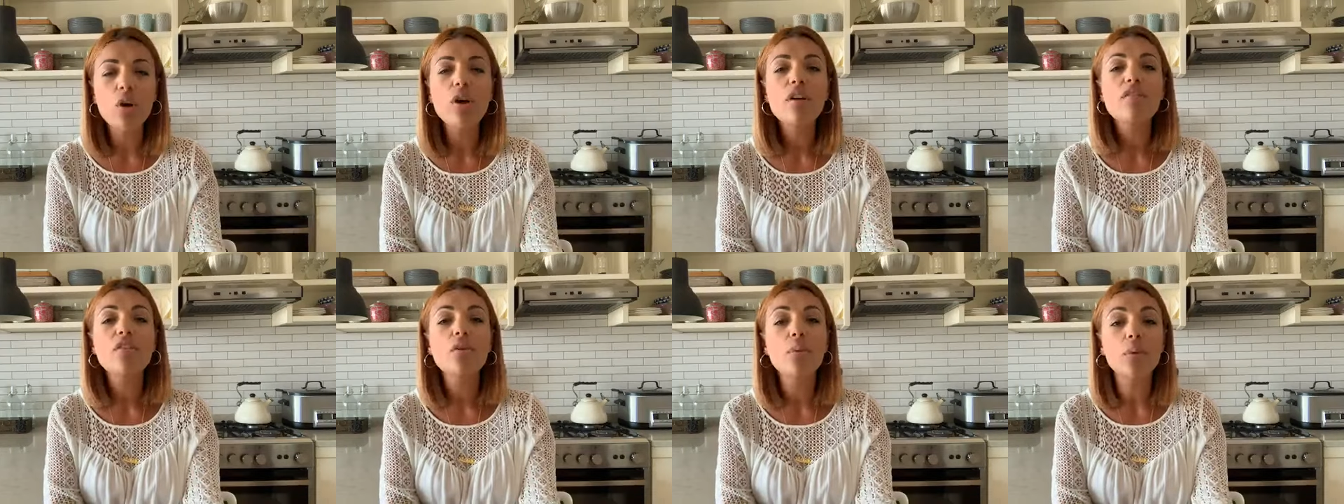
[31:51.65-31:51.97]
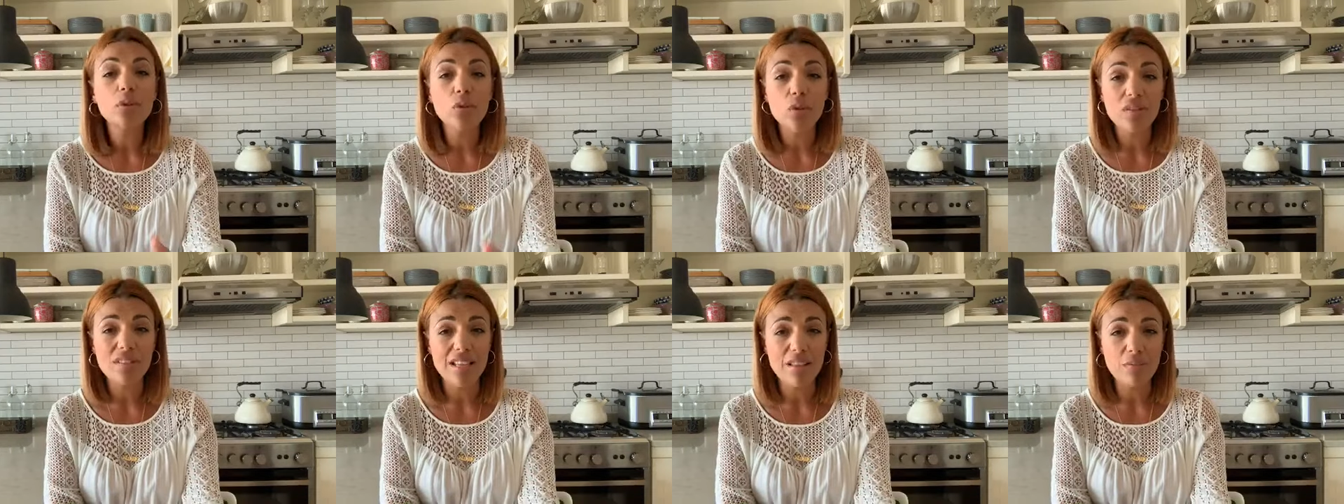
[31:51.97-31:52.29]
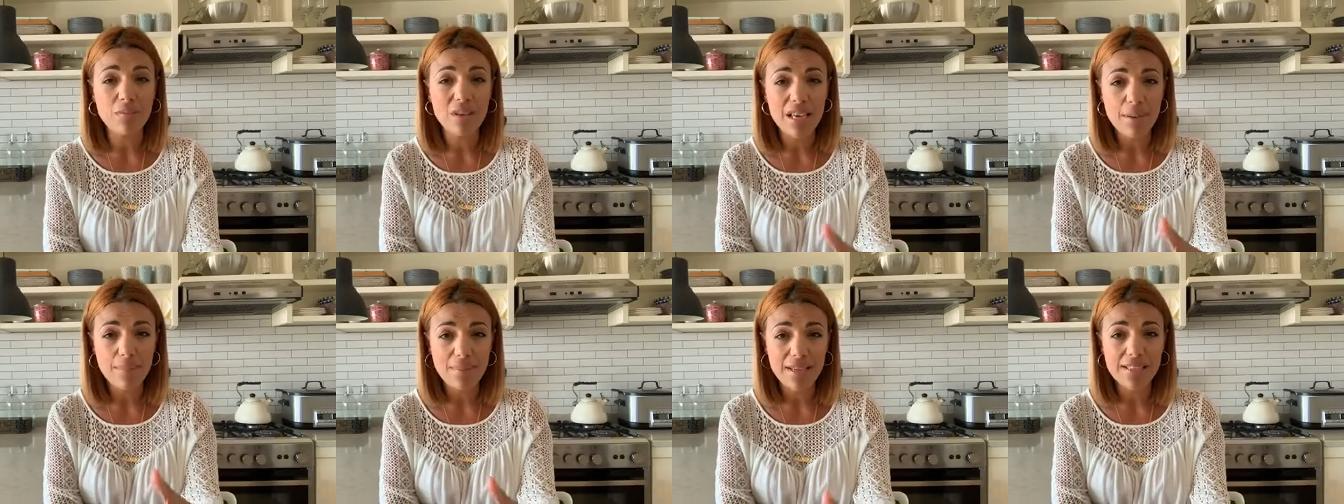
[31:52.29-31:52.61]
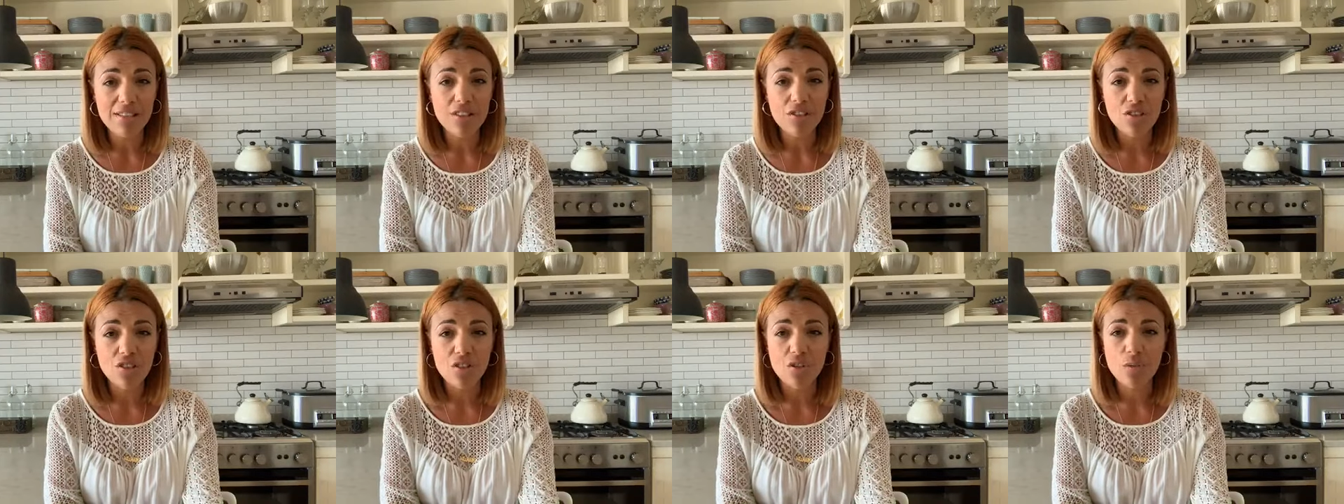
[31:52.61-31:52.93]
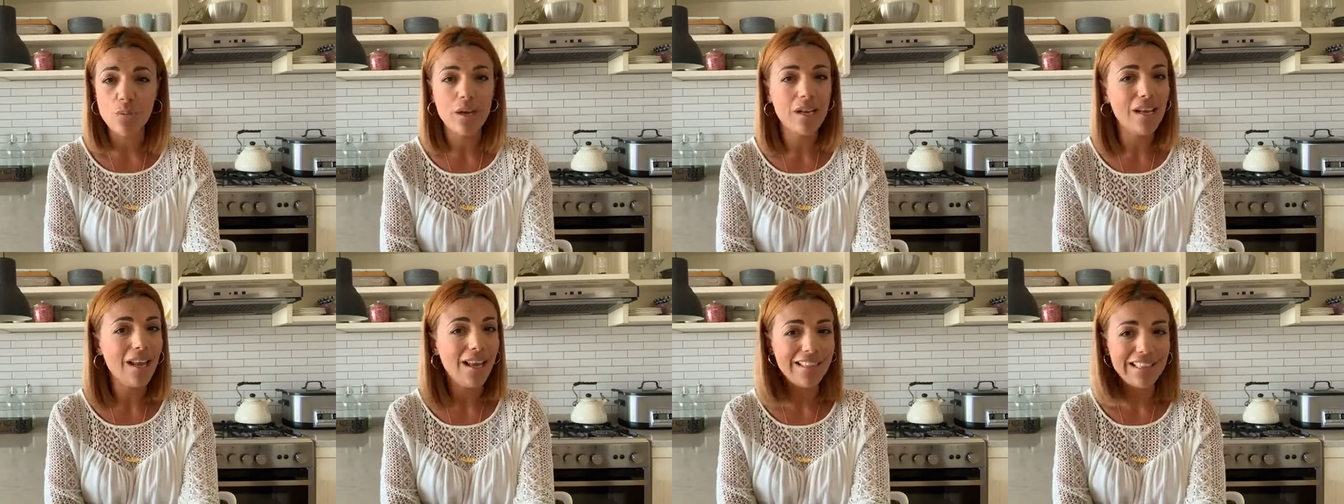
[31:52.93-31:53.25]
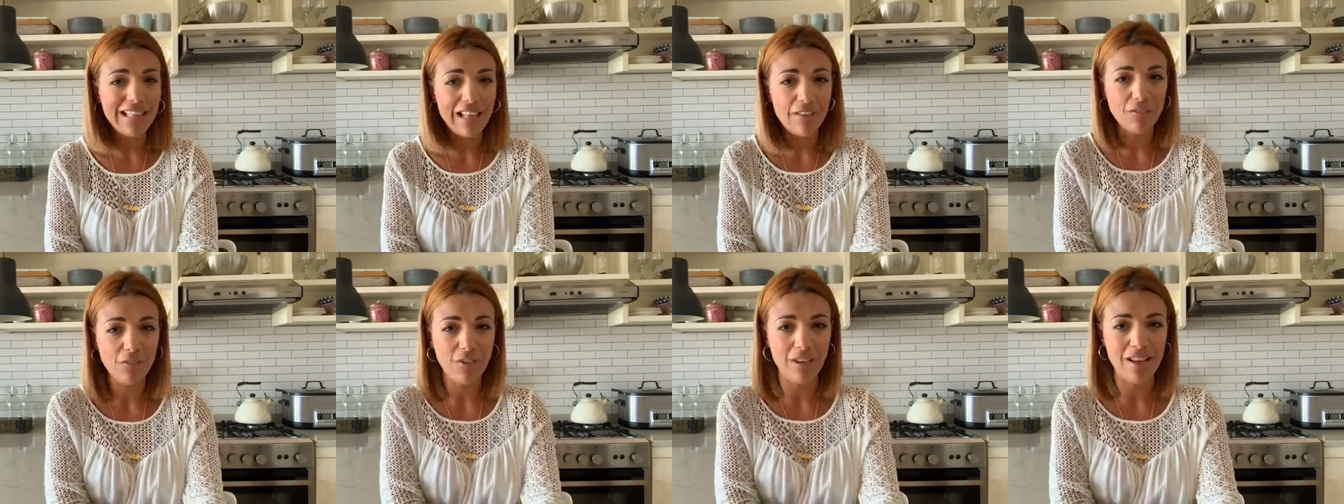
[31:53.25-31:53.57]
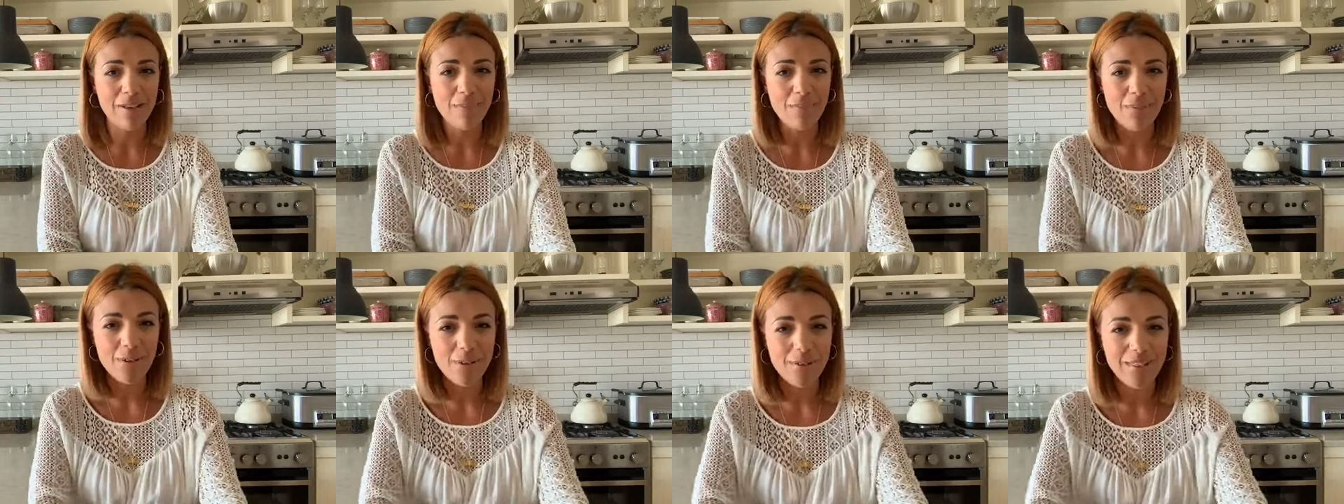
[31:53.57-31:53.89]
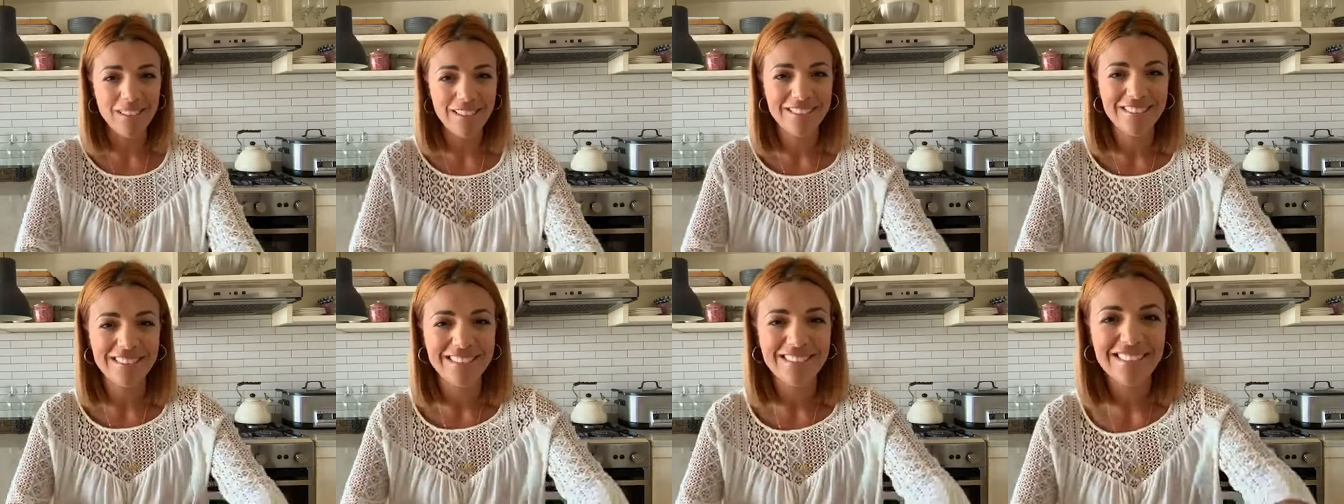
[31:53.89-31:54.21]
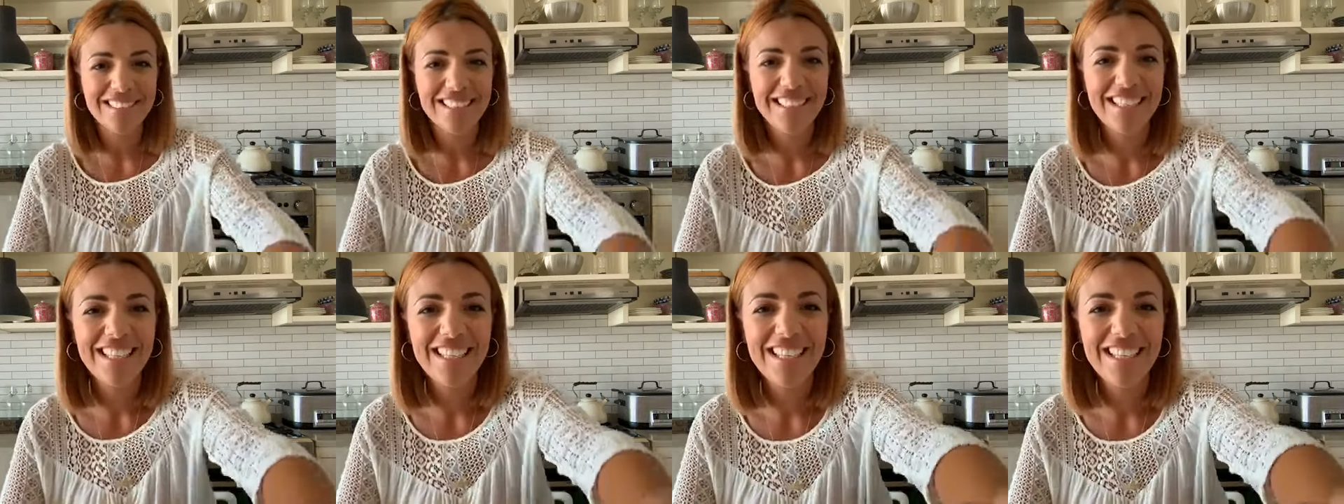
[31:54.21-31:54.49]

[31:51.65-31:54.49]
or if you want to send me a message as well, I'd love to help you out.